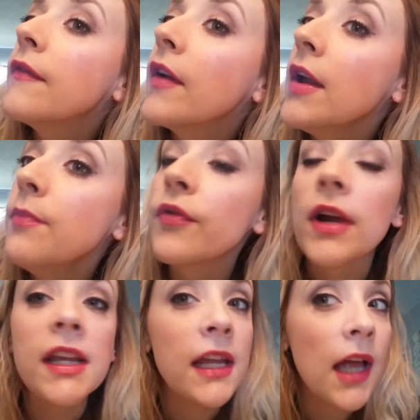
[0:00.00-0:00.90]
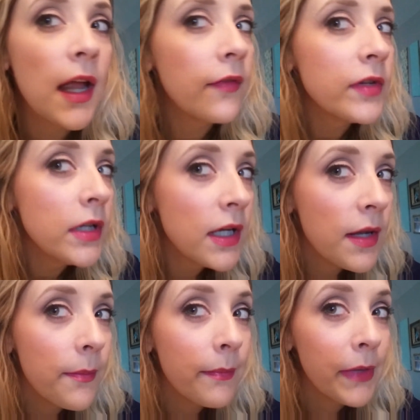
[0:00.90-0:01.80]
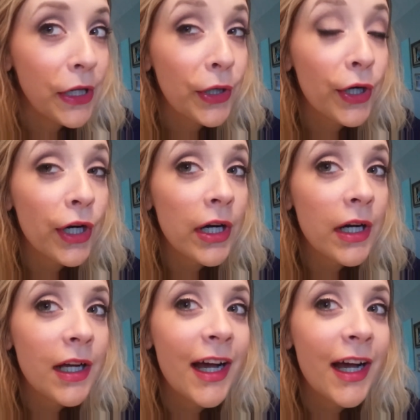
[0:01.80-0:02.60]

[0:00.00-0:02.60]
Very pretty. I have to look in a mirror.